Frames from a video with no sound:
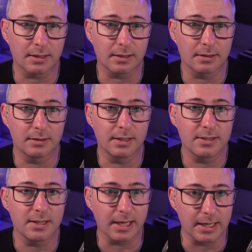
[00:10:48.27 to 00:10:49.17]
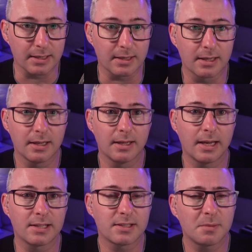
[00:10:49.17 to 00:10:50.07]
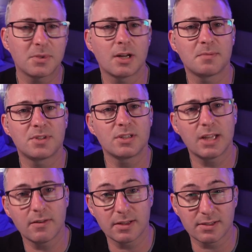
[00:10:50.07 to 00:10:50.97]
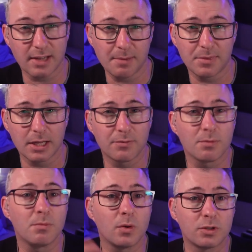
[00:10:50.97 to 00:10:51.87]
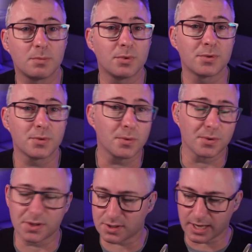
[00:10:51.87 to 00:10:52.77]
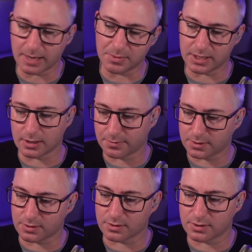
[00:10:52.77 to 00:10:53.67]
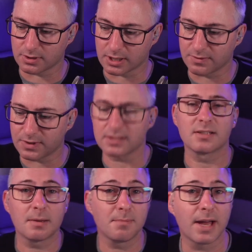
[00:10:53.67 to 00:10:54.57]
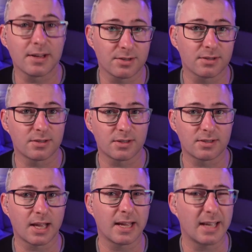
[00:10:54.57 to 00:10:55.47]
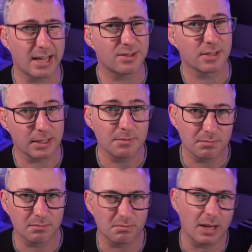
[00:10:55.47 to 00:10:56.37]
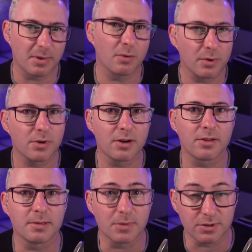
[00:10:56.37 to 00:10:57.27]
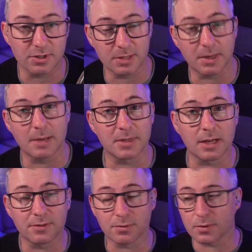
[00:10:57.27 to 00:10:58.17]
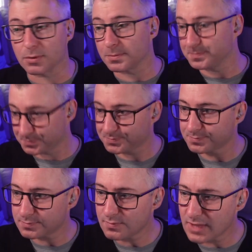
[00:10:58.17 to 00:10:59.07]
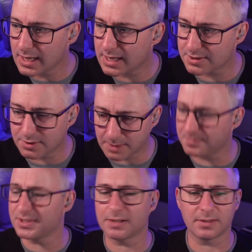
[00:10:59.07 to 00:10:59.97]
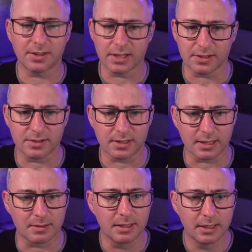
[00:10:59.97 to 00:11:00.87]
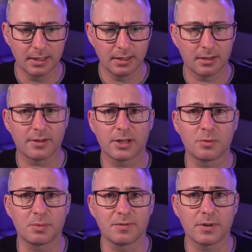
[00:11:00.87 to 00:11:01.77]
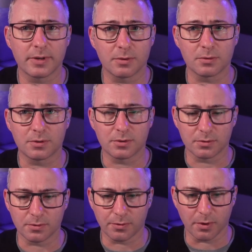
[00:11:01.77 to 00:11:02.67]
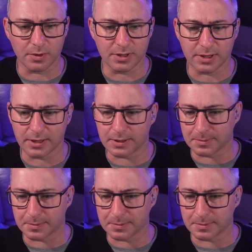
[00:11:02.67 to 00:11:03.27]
listening in. And sometimes just hearing the same thing from multiple sources can be enough to convince some patients to say, actually, maybe I will go to the emergency department after all. So, yep, definitely things I think would be very good to throw in there.